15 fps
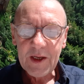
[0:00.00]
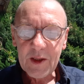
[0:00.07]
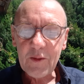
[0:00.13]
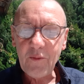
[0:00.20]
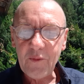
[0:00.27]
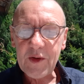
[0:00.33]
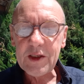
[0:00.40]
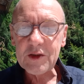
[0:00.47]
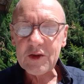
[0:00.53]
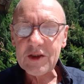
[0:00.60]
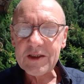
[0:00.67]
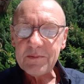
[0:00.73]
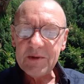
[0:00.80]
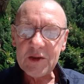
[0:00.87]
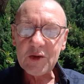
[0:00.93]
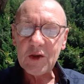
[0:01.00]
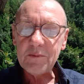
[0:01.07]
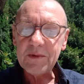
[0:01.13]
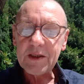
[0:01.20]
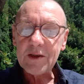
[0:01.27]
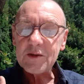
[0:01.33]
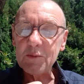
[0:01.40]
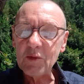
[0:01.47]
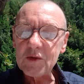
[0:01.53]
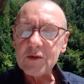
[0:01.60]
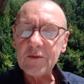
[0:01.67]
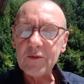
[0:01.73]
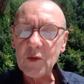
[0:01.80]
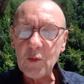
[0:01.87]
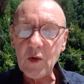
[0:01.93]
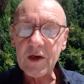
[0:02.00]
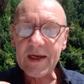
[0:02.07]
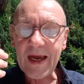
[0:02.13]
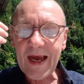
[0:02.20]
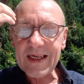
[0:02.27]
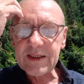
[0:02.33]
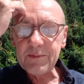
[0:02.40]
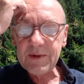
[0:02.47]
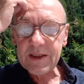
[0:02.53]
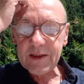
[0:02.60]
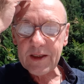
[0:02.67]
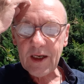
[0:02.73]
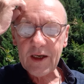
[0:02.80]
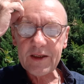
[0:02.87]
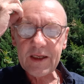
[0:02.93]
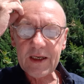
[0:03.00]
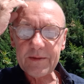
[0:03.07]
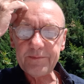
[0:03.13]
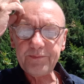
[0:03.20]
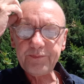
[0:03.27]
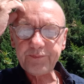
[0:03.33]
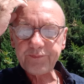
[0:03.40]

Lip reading: to finish this mission, because most of the work has been done.